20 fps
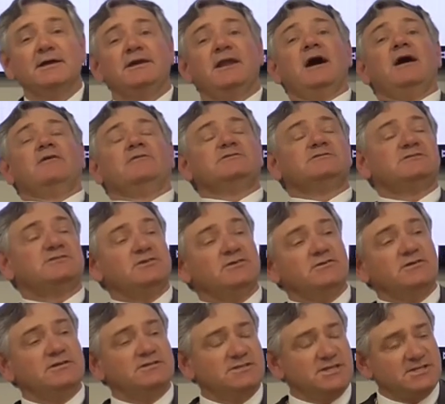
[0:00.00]
Now, as
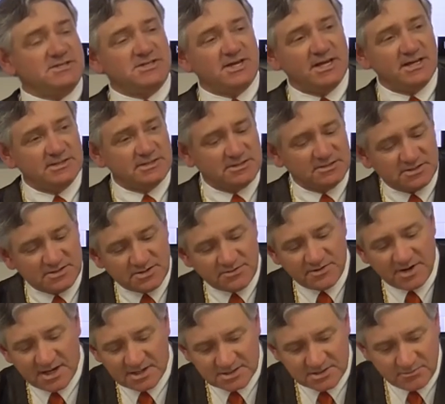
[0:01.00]
soon as he changes
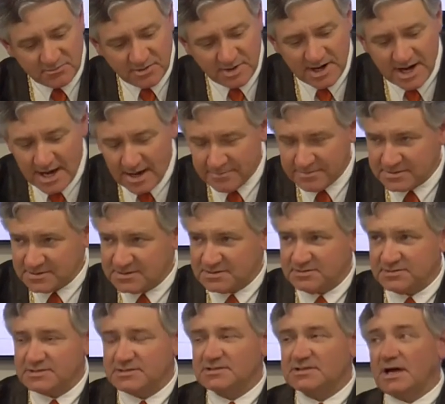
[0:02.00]
direction, what
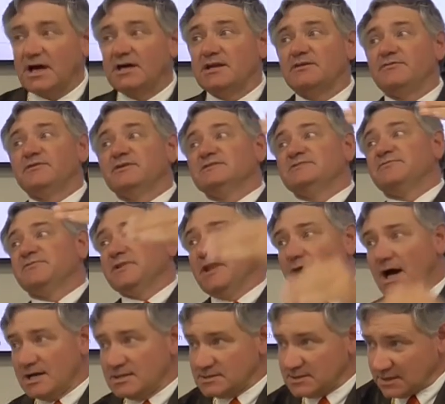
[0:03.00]
happens to the sign of his
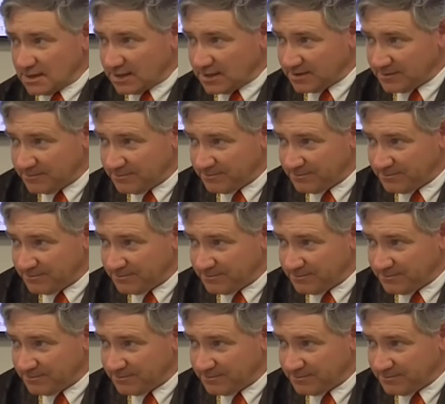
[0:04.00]
velocity?